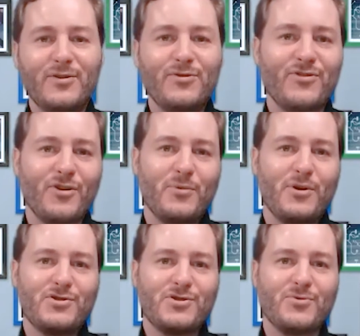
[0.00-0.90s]
you so
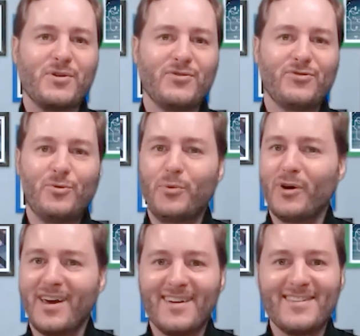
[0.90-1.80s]
much. You were super
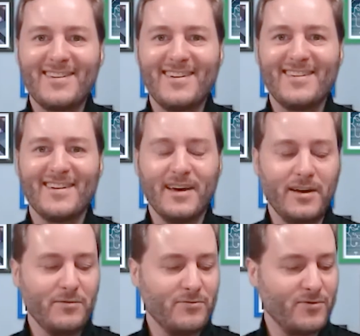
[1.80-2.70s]
candid
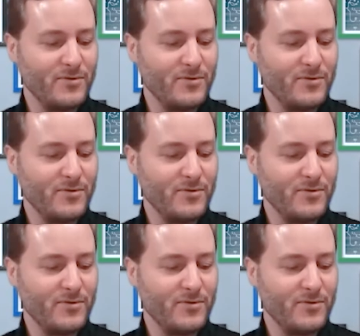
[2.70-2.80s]
and